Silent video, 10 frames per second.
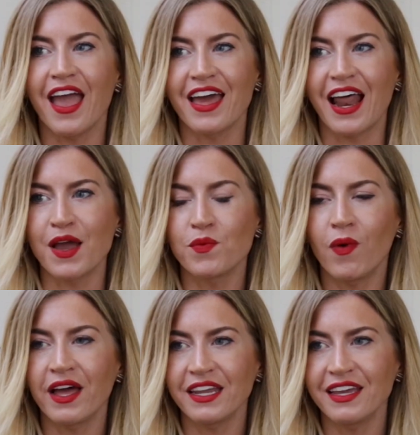And I
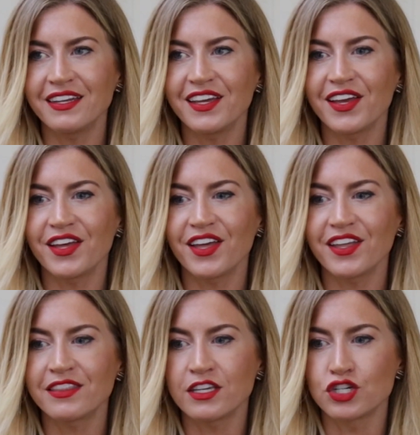wanted
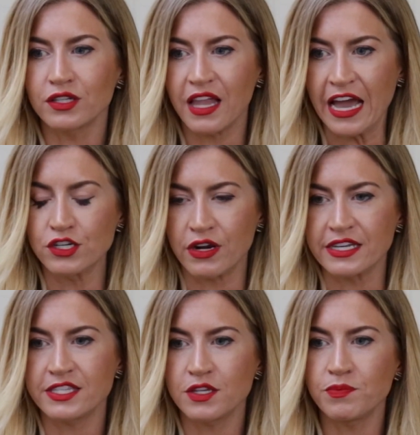the July
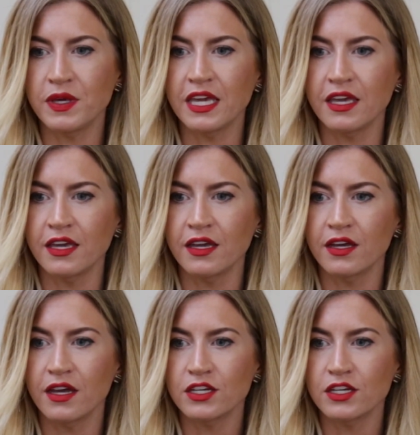dress to be